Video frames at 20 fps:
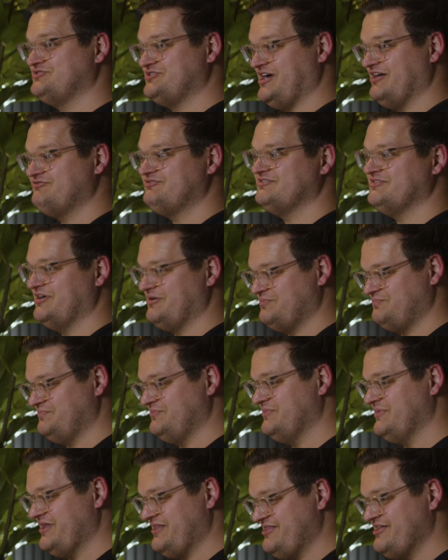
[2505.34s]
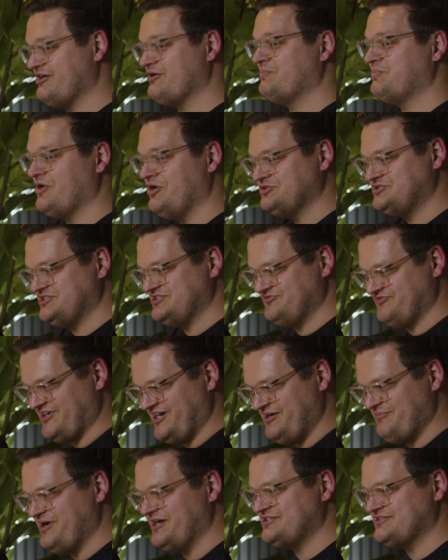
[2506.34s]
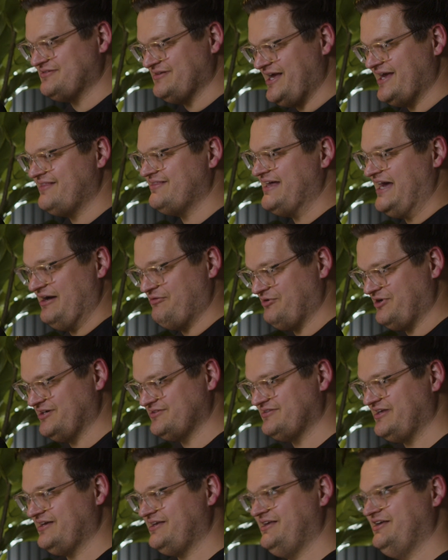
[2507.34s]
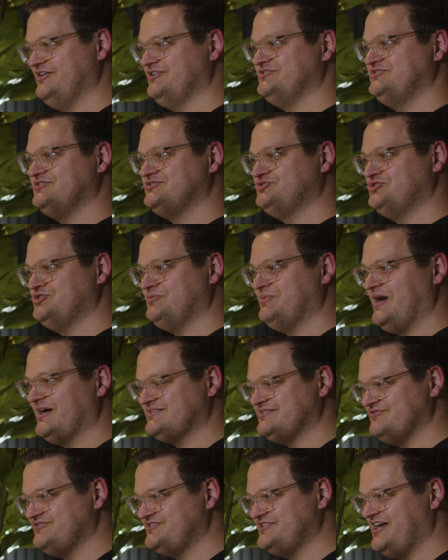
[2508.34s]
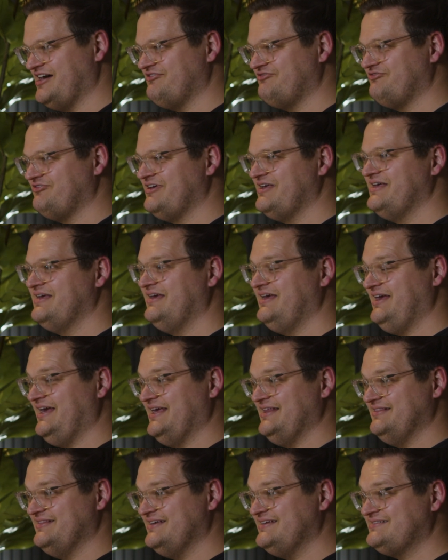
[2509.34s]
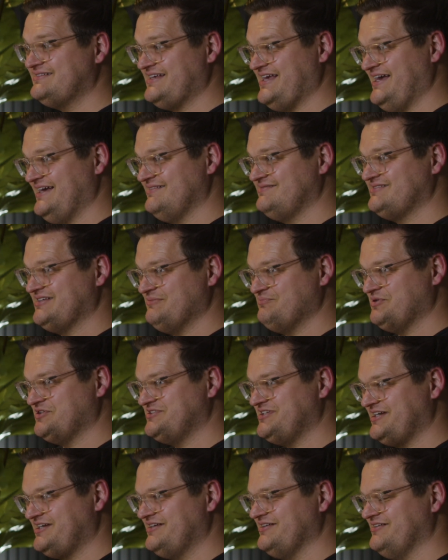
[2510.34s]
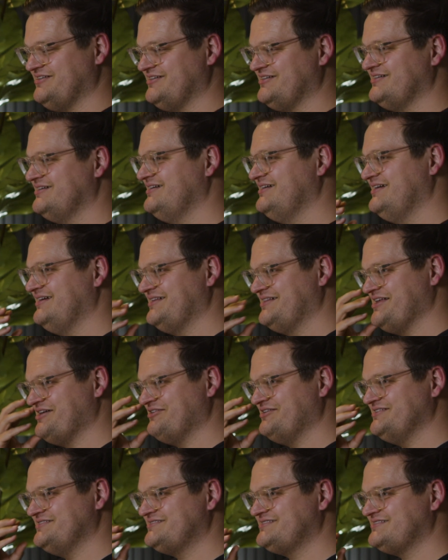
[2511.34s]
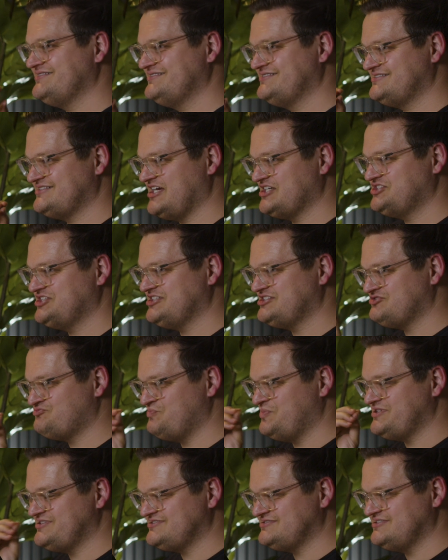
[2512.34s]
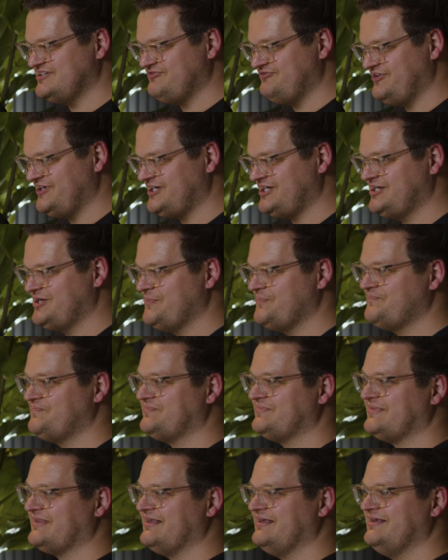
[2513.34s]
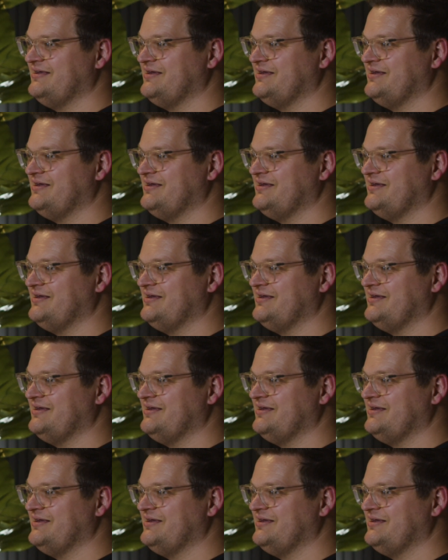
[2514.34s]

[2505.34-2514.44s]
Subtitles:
Microsoft, their approach is very much like that, where it's like, here's your toolbox of stuff. In this case, in particular, there is such a specific